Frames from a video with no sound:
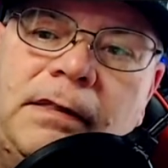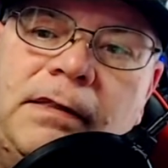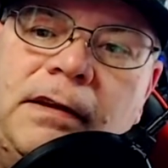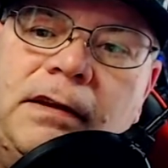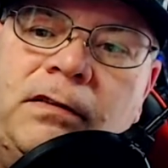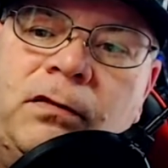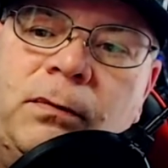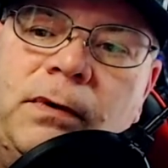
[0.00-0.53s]

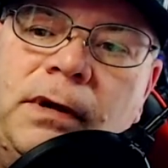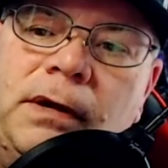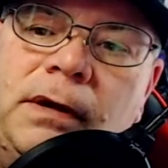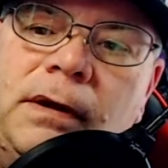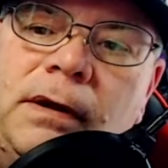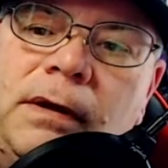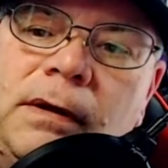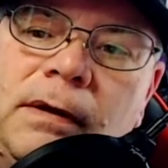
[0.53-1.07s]
this one,
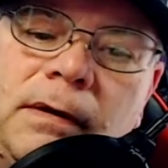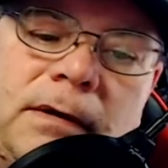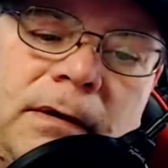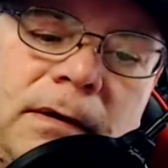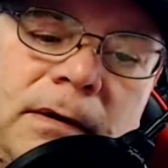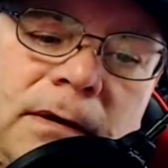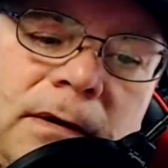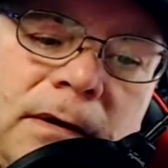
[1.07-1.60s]

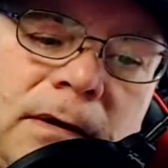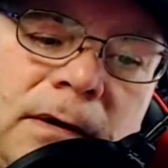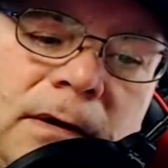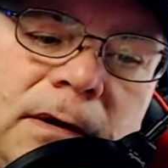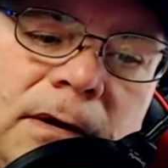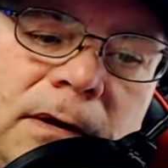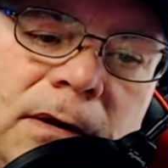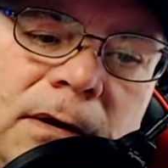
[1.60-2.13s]

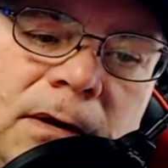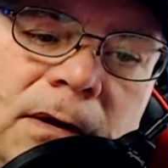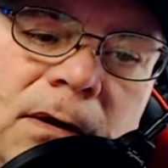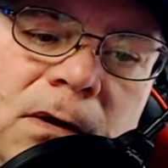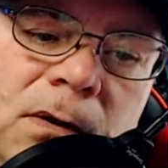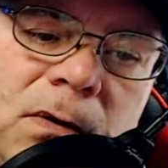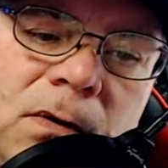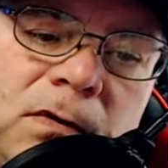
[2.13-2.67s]
the
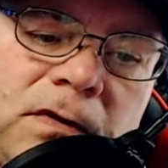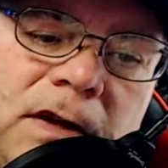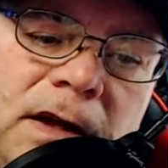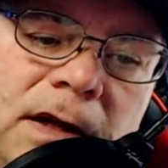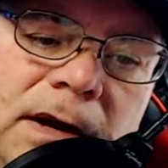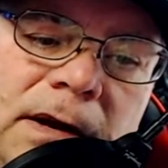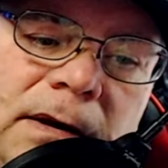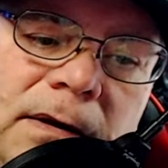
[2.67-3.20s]
holes on
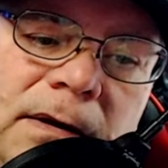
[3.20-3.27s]
it,